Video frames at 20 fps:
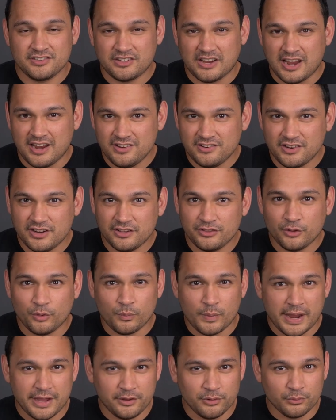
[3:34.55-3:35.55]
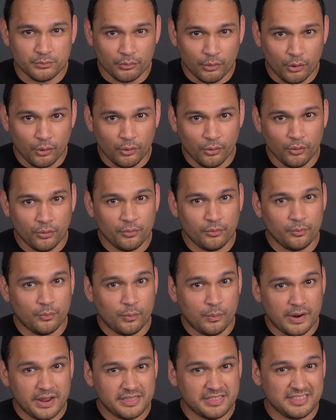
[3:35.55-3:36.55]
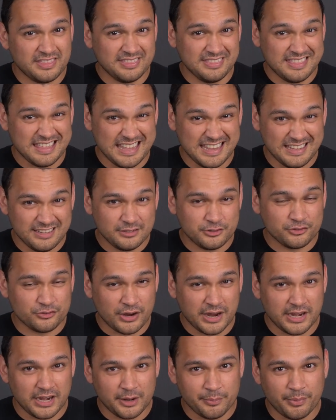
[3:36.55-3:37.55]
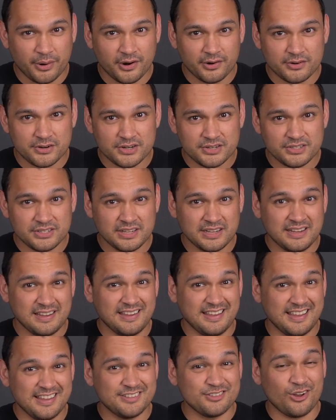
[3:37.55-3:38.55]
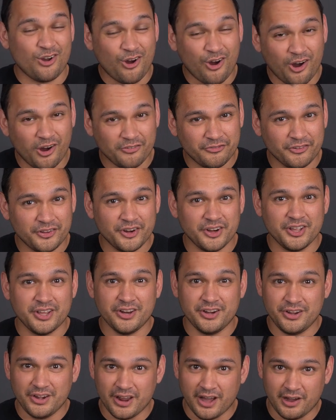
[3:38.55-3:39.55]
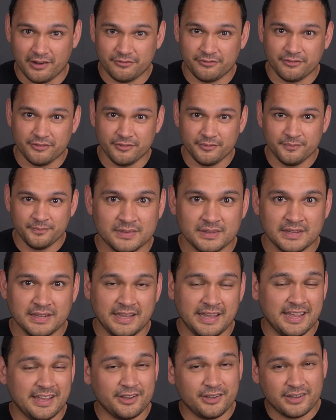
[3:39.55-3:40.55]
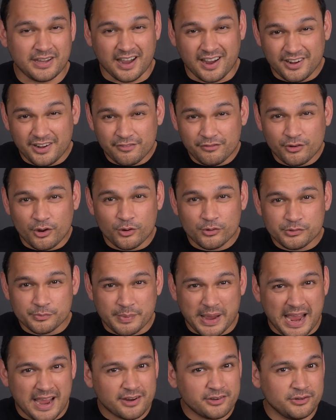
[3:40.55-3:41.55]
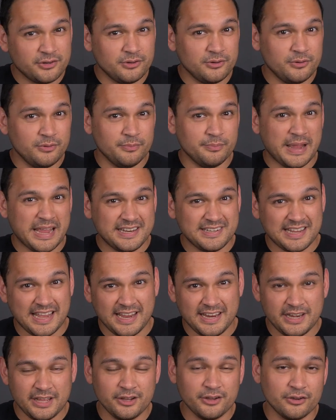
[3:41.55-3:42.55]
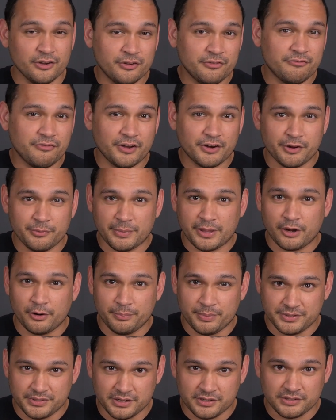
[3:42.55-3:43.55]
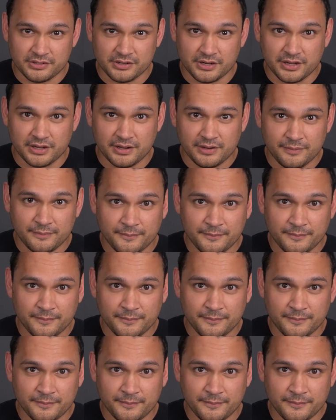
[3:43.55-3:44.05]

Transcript: Changing the way you roll with these training partners is often enough. It kind of goes back to maintaining good fundamental positioning.